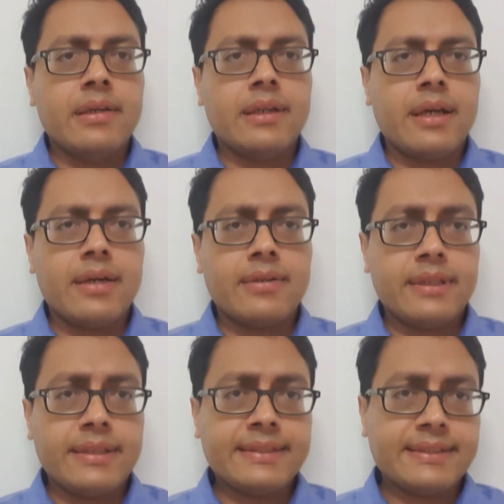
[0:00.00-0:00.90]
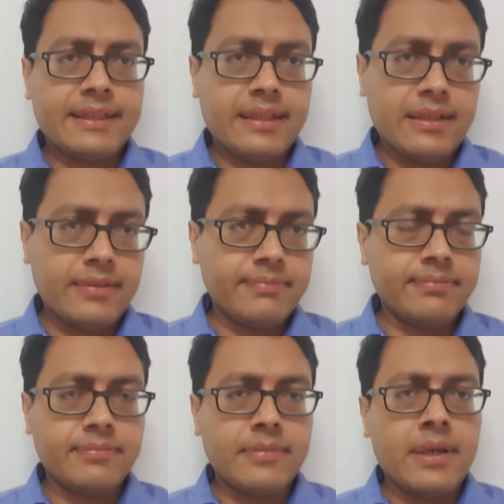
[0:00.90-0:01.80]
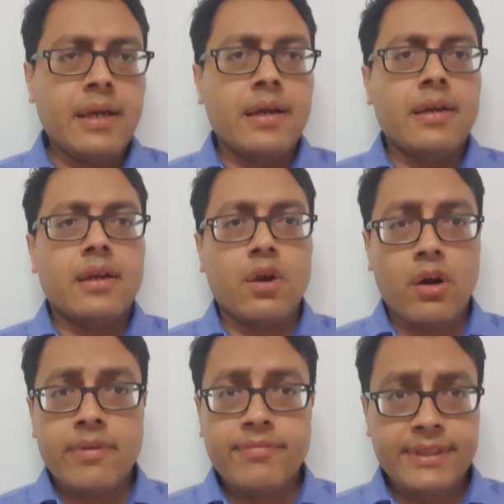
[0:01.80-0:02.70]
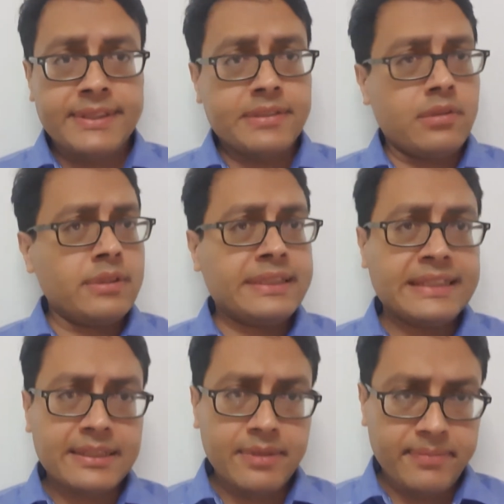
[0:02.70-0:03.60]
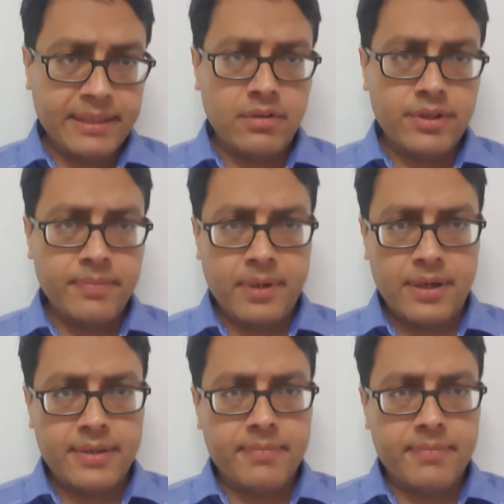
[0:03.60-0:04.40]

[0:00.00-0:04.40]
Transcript: that there is a lot of emphasis on systemic pathology part,